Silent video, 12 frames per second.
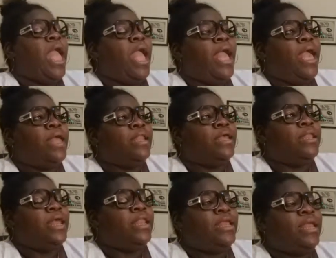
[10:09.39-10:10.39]
And in
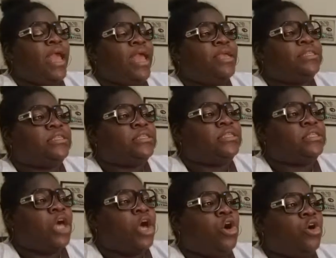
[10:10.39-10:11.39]
any case,
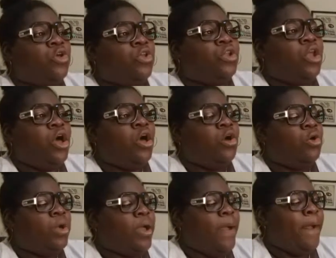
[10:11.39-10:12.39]
so, you know,